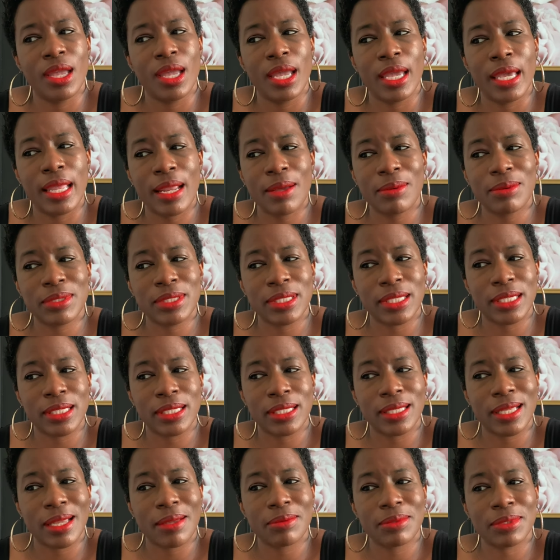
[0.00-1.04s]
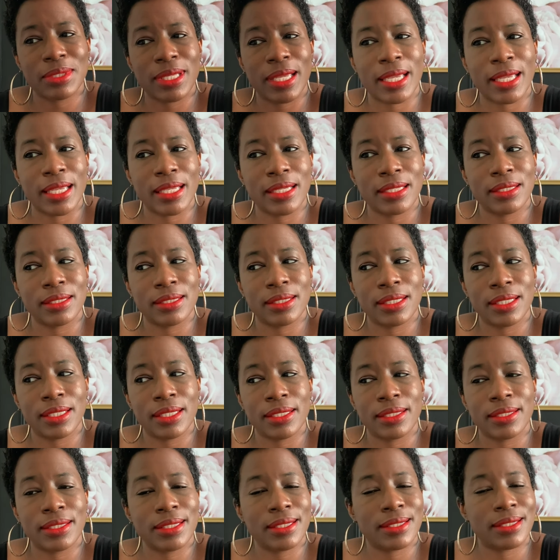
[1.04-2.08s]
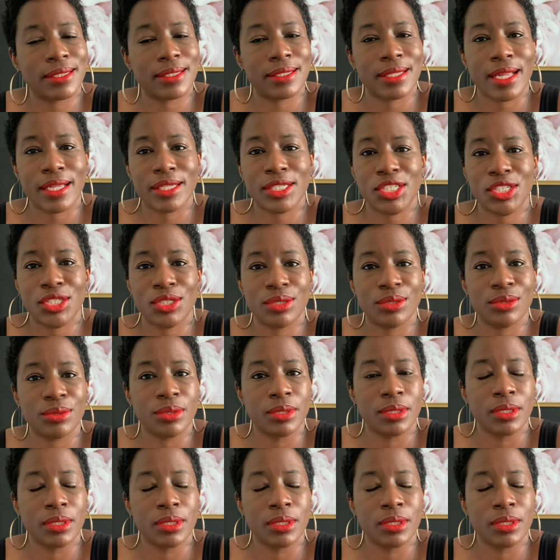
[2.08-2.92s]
And I was looking at that. I was like, sis, this is not you.